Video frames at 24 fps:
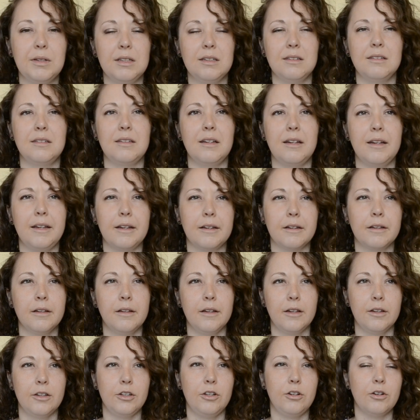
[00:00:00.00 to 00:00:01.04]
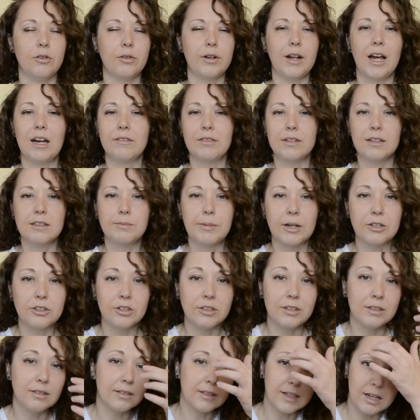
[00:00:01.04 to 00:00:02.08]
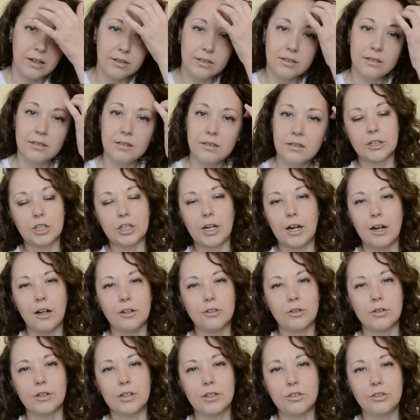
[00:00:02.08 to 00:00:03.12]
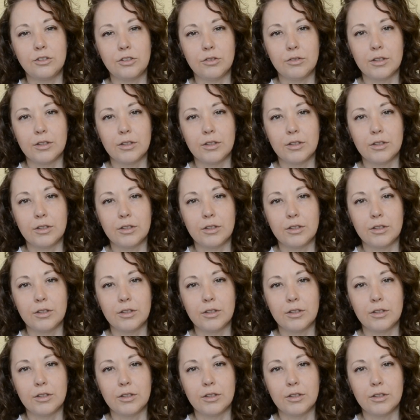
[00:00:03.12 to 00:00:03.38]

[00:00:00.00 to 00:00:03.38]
means like you don't have any special discounts. I'm not a child or a